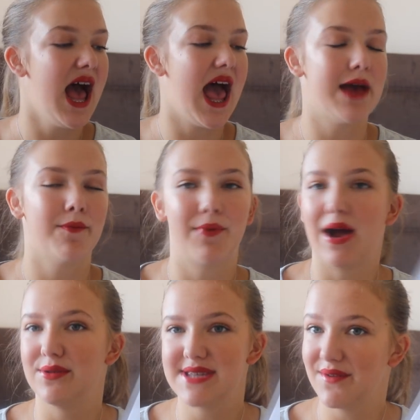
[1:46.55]
But
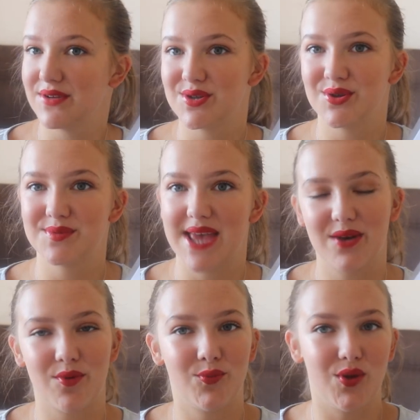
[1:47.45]
I will definitely do an
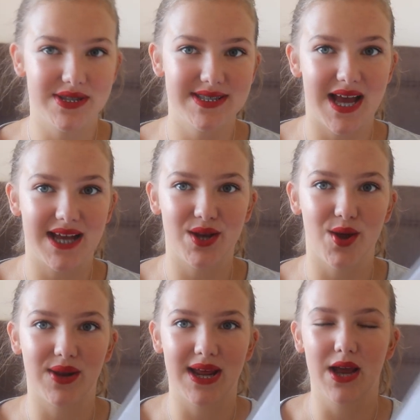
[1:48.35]
updated one once I
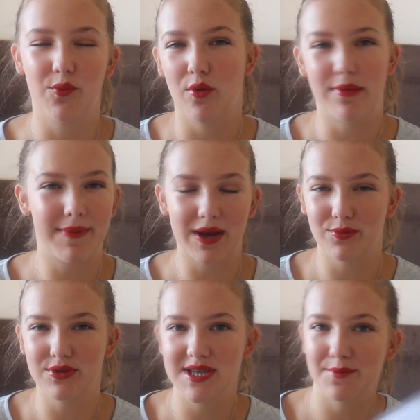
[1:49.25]
know like what my bag
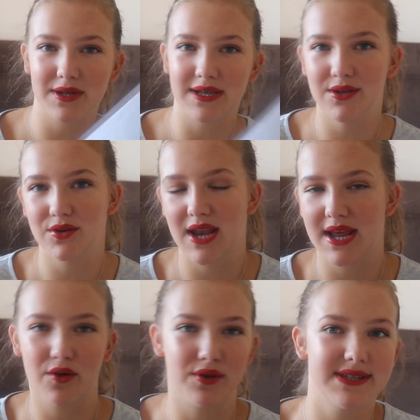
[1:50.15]
will typically look
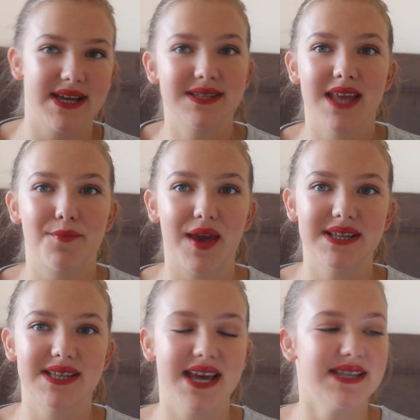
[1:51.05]
like on a day-to-day
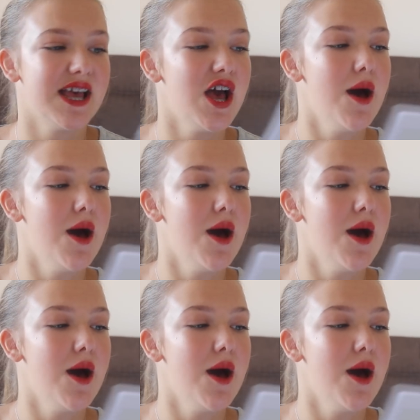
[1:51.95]
basis.